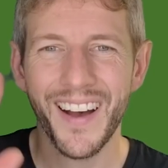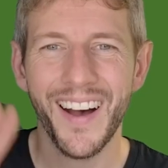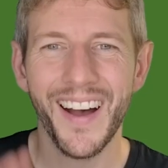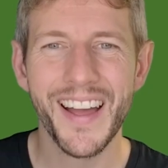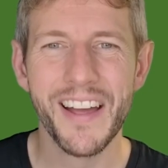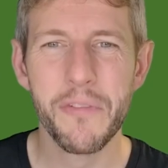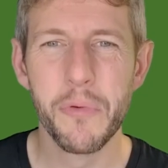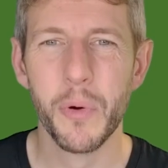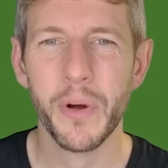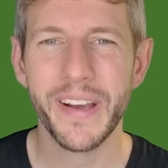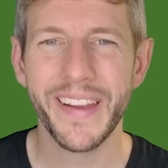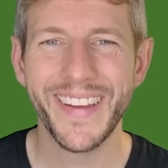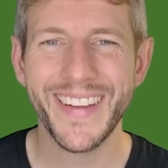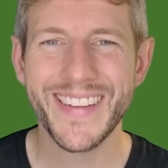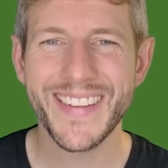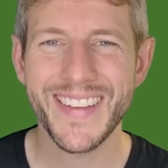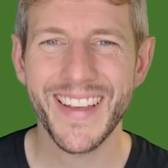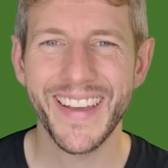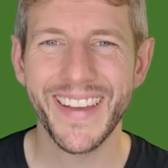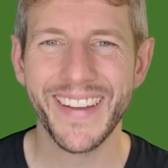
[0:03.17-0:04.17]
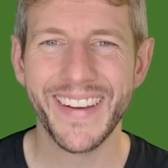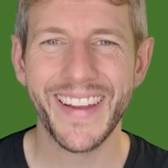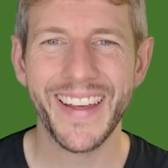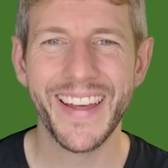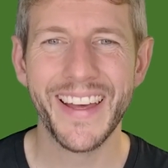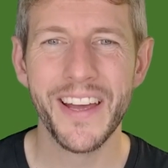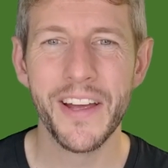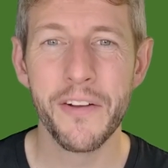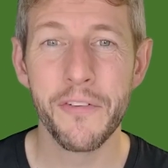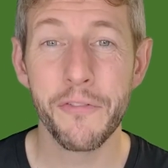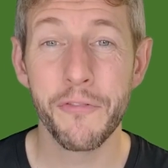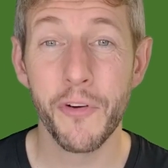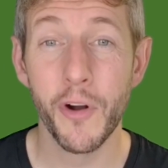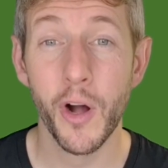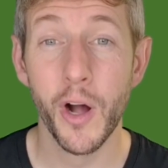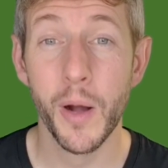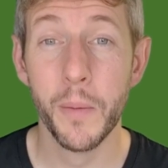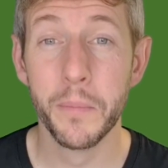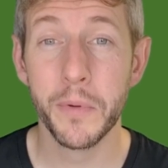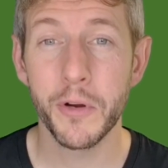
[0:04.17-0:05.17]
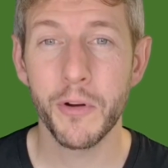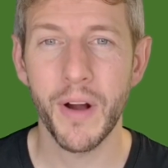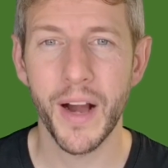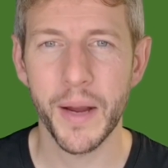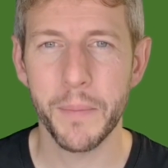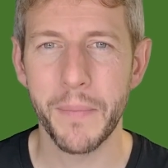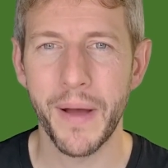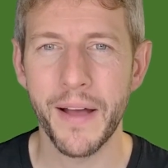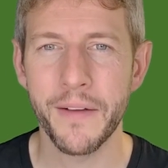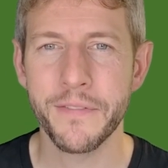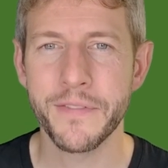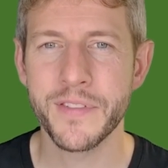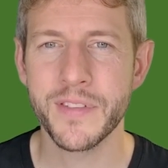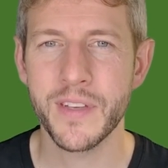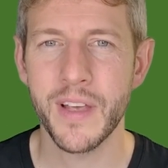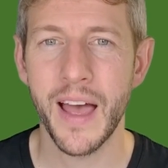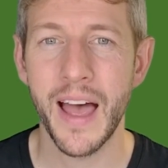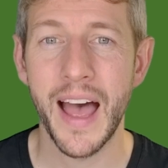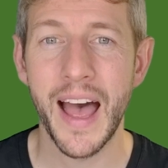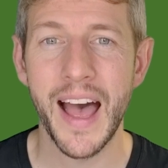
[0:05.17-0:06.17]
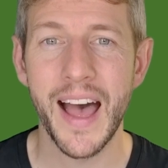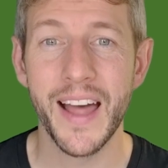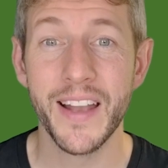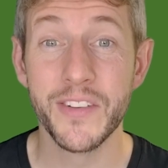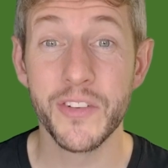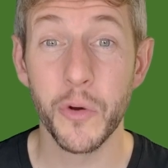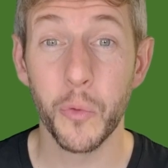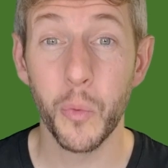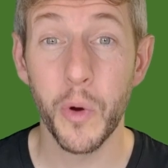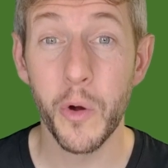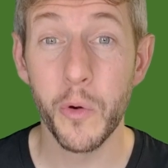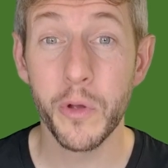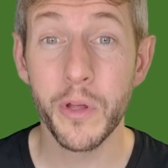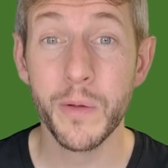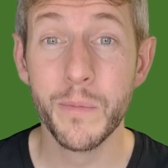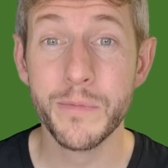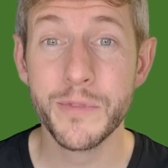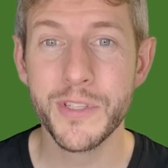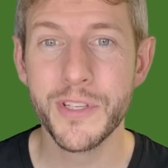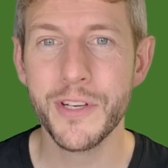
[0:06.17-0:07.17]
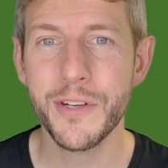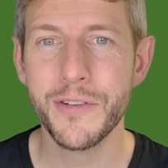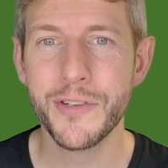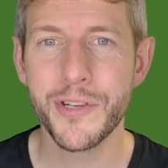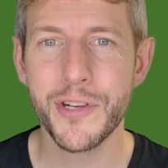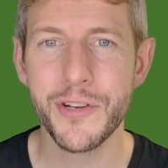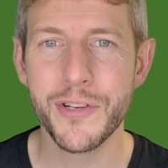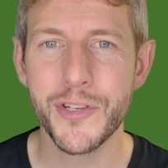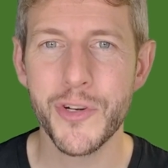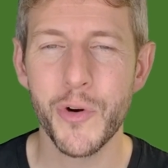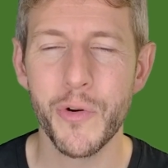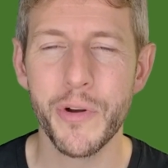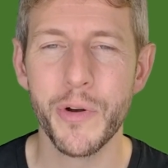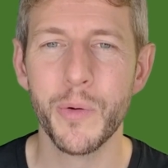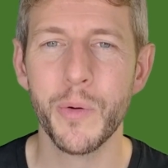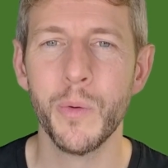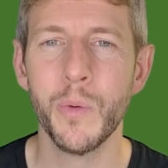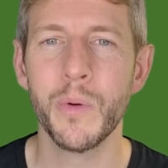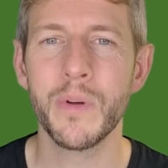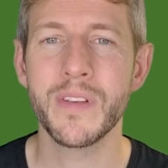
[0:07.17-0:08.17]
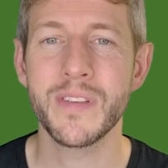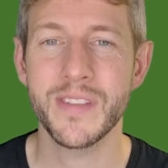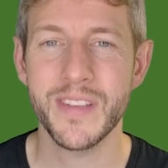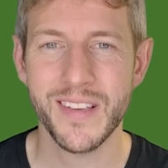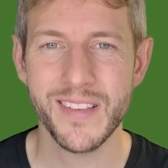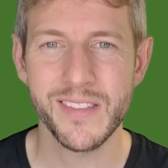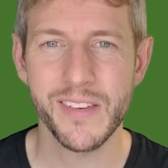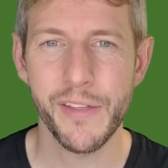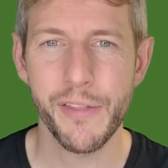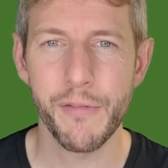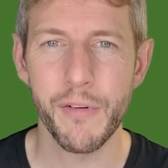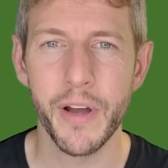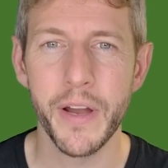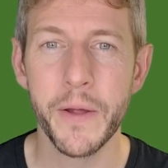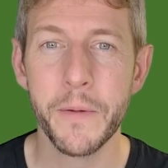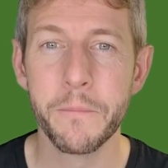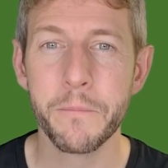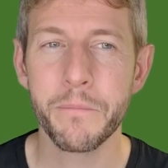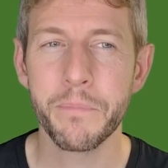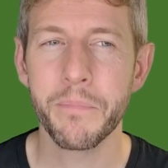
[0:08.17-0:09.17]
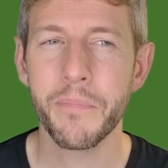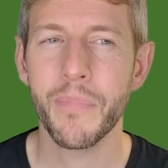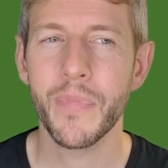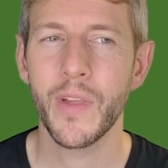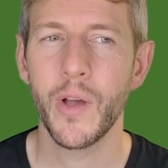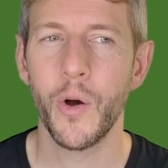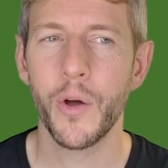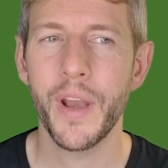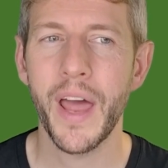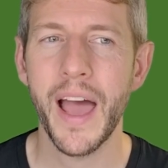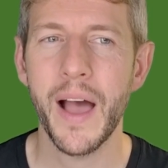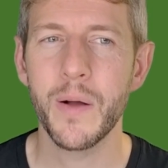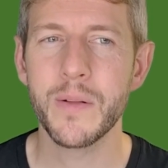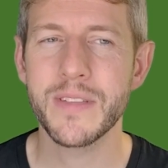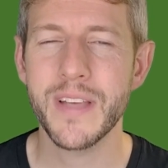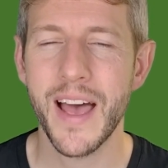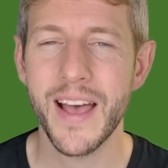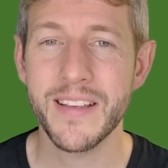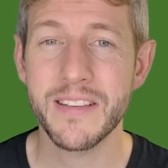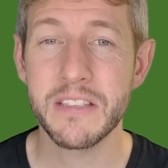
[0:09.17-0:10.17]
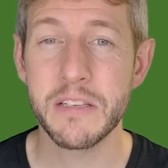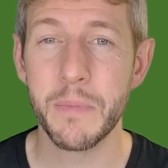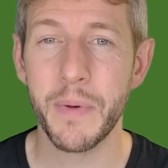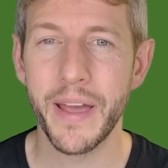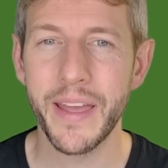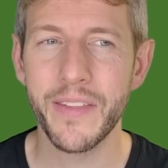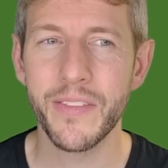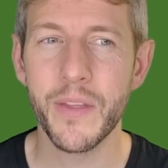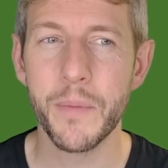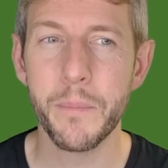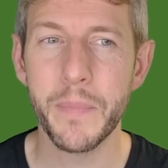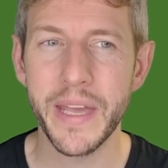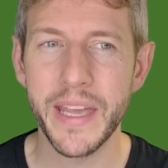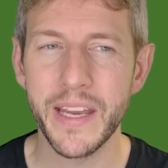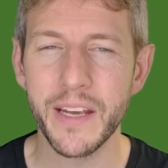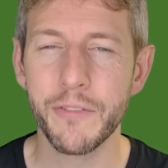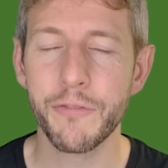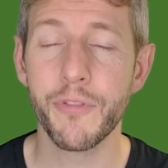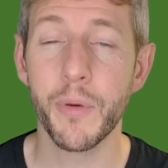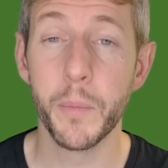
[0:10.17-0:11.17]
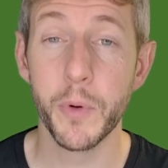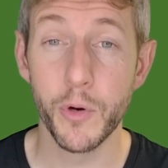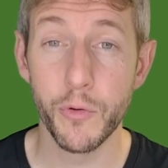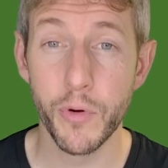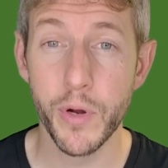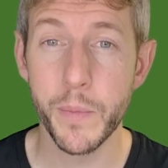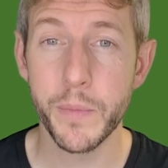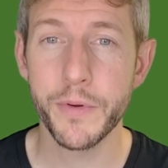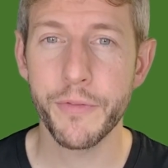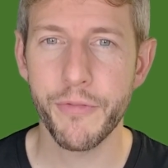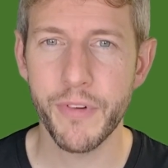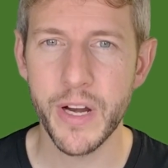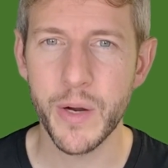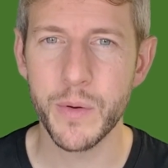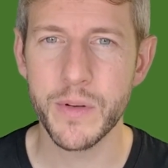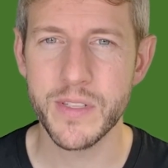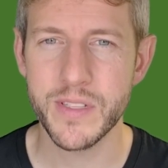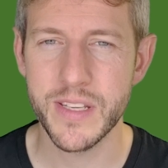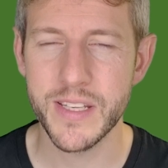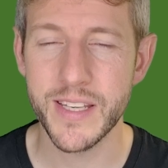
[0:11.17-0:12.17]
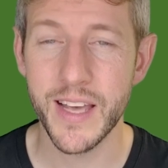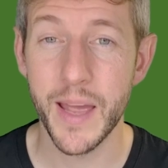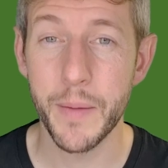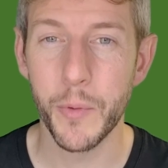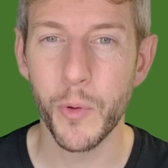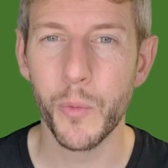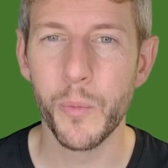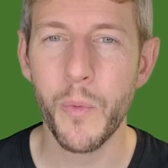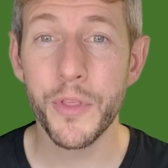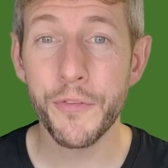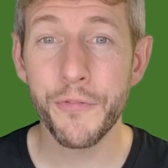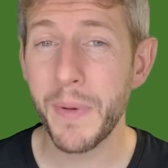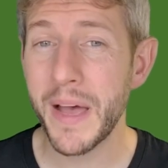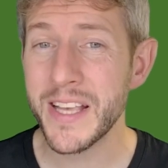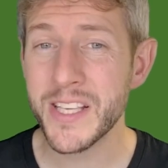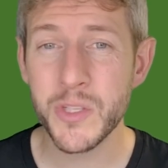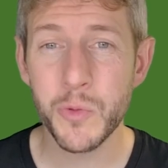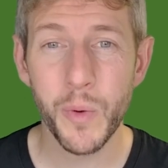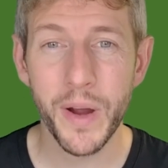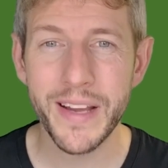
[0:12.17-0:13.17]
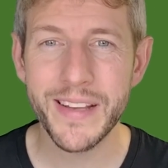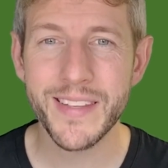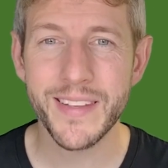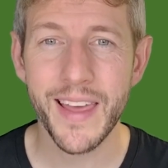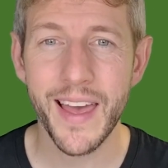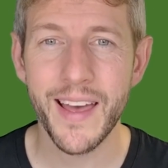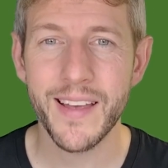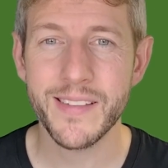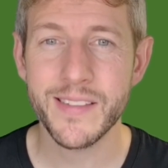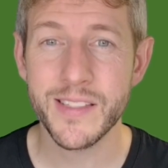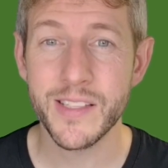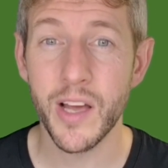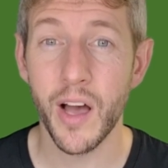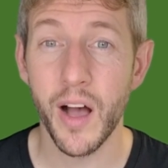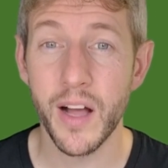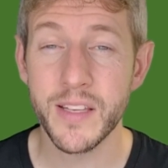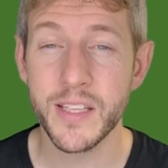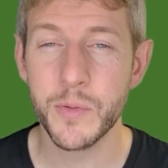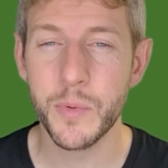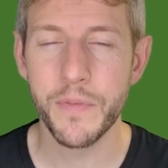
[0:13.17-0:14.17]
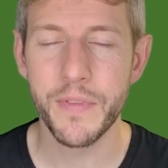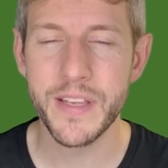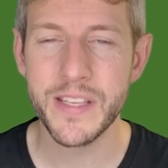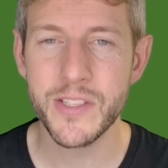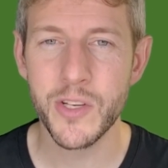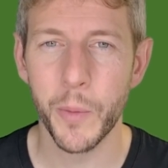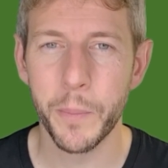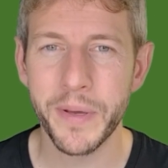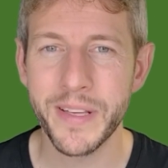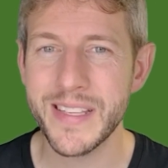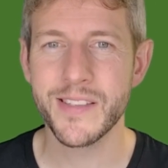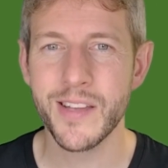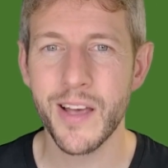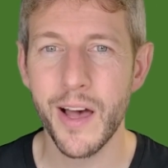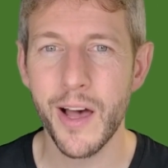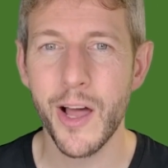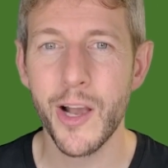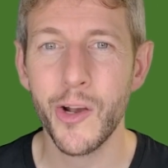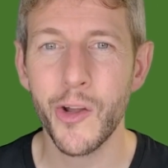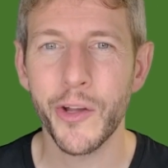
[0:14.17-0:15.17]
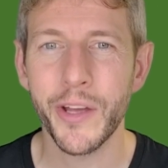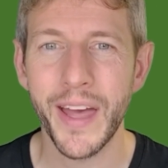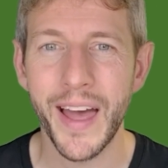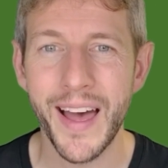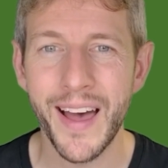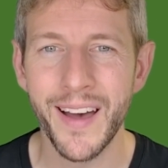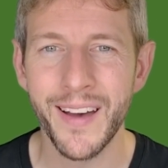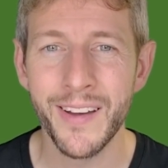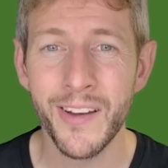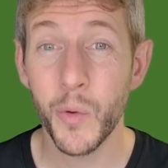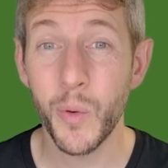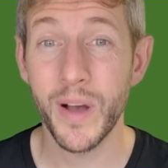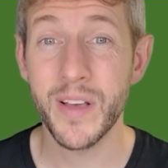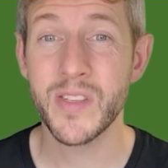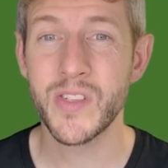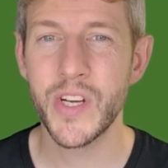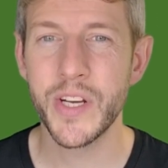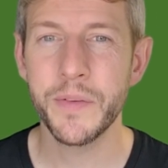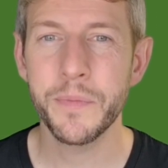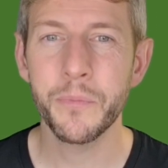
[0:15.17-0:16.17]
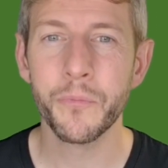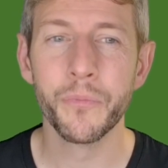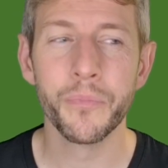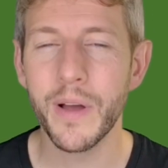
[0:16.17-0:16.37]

Hi everyone, it's Ian here from Crack Maths and welcome to tutorial 63 on how to estimate the mean from a grouped frequency table. The best way to get started with this topic is to look at a question.